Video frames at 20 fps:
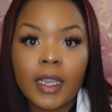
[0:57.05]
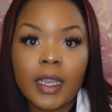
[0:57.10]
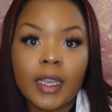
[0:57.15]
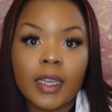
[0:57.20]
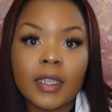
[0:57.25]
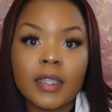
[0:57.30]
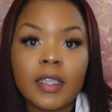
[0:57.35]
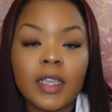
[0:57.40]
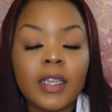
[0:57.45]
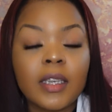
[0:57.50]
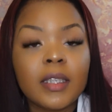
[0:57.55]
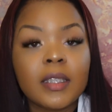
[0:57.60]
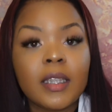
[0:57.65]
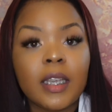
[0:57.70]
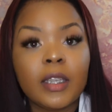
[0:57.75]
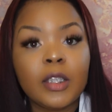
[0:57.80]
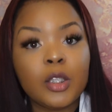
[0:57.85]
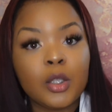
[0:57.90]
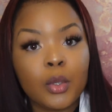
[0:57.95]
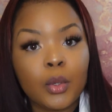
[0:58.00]
and continue to
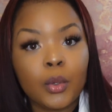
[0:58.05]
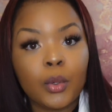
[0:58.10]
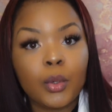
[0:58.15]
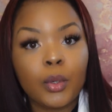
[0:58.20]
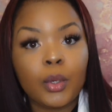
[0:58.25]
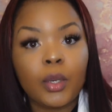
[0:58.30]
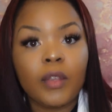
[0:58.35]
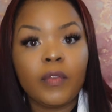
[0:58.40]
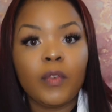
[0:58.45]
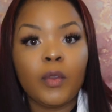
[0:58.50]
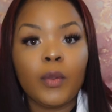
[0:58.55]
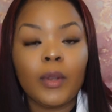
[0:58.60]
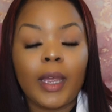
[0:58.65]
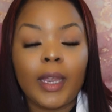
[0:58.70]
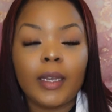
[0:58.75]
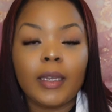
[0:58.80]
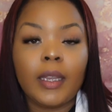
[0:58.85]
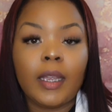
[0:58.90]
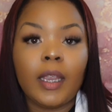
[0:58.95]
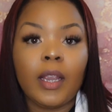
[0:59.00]
stay tuned if you would
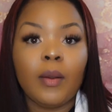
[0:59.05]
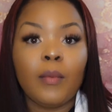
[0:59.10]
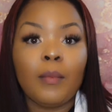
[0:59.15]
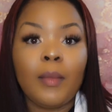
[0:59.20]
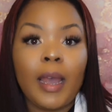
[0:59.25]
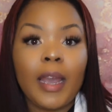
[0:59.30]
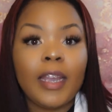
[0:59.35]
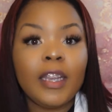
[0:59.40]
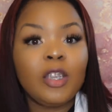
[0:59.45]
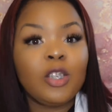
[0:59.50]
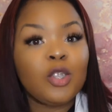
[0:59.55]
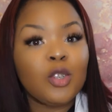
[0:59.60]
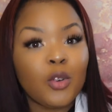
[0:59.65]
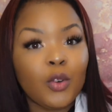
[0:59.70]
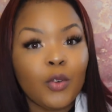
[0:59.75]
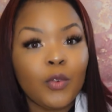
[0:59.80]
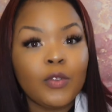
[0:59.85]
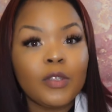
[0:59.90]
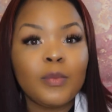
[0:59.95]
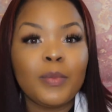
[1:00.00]
like to hear my
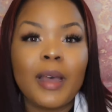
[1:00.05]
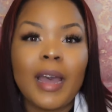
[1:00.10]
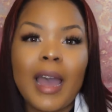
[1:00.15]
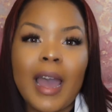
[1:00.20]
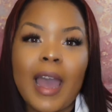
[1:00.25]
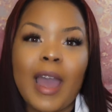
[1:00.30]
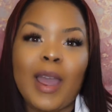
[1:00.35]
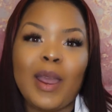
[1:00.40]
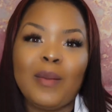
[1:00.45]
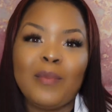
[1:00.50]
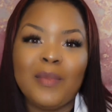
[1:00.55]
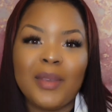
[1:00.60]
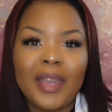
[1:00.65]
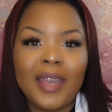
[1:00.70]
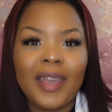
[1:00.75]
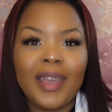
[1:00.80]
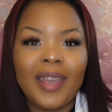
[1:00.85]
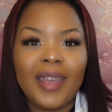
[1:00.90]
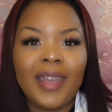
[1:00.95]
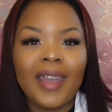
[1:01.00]
truths behind
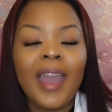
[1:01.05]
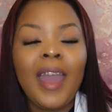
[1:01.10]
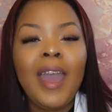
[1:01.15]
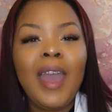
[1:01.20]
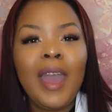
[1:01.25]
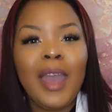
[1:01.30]
being